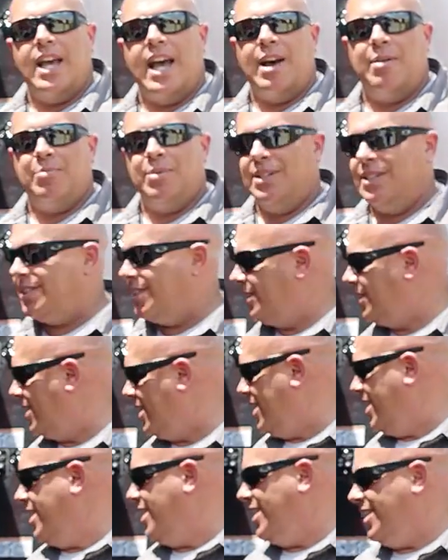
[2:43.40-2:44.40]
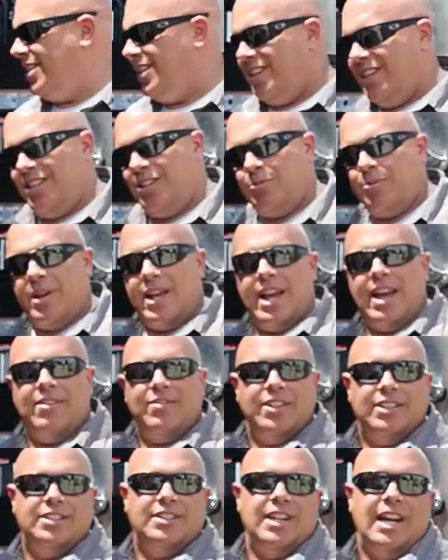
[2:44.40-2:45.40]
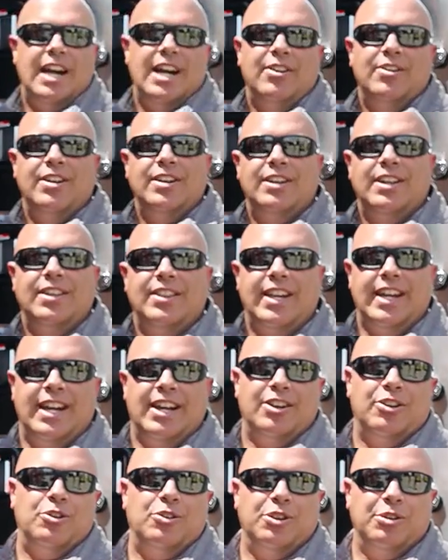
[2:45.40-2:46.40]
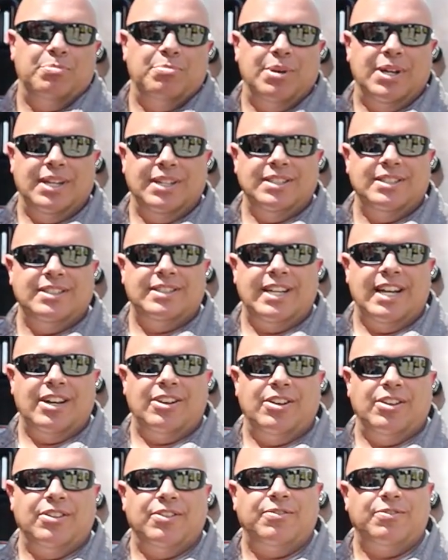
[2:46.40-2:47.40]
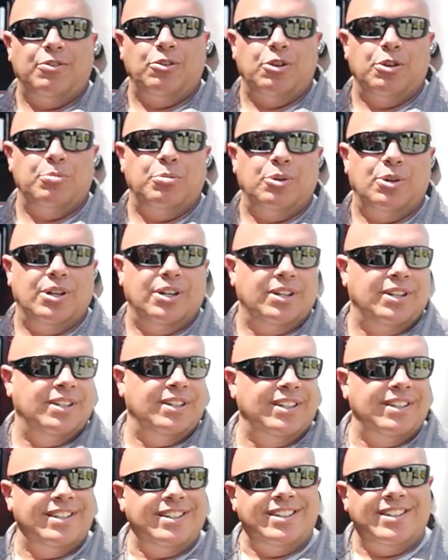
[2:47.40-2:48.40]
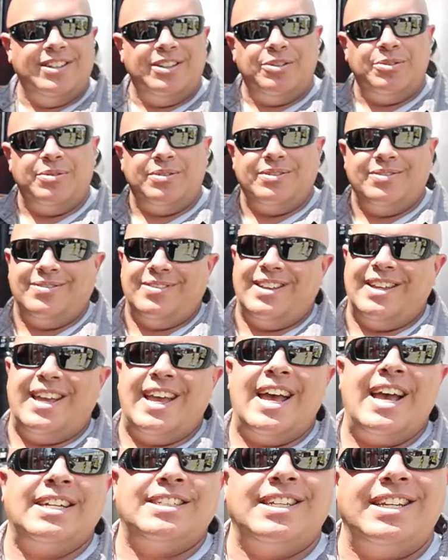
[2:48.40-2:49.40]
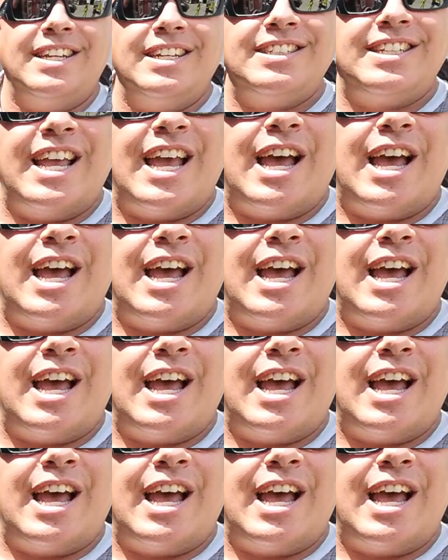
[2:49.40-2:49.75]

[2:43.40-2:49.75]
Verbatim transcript: happens is we have the siren and the air horn buttons down on the floorboard. Accidents